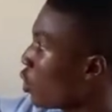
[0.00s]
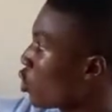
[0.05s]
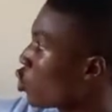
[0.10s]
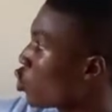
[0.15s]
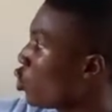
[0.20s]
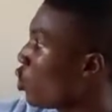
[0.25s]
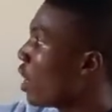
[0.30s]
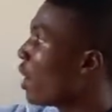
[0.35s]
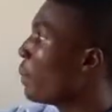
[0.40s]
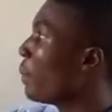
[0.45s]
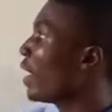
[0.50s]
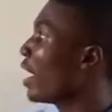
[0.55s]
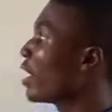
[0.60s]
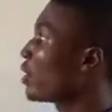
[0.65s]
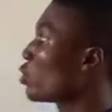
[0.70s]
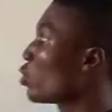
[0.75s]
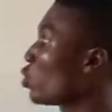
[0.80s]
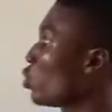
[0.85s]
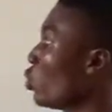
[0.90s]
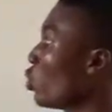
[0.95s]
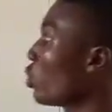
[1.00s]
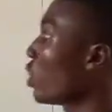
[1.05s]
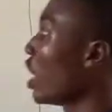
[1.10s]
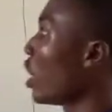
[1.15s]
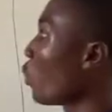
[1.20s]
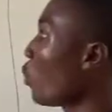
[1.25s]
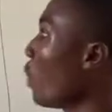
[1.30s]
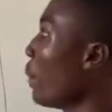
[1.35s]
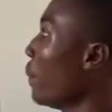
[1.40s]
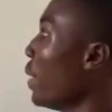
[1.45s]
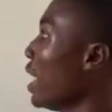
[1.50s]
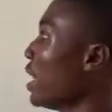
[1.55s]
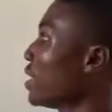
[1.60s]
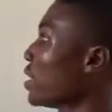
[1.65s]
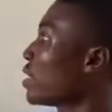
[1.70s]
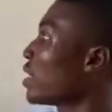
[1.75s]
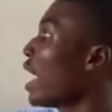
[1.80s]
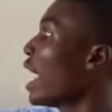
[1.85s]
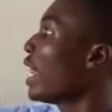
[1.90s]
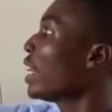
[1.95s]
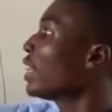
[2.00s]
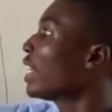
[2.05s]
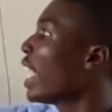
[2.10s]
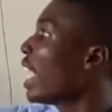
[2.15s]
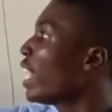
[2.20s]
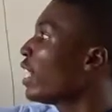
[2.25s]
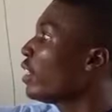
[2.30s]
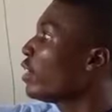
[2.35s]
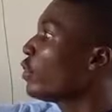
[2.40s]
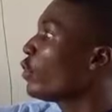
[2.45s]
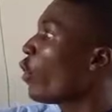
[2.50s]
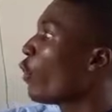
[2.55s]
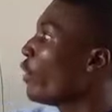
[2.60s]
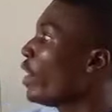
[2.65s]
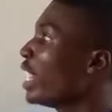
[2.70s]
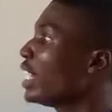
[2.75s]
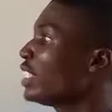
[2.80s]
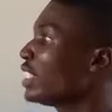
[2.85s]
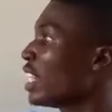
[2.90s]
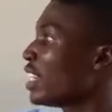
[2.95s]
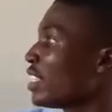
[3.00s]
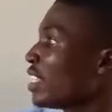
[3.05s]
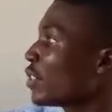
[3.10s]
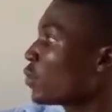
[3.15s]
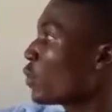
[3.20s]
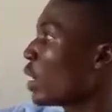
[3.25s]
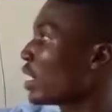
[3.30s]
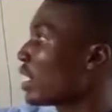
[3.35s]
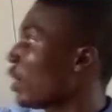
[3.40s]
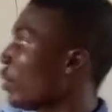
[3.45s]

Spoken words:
to your apparatus stroke equipment and then your reagents. These ones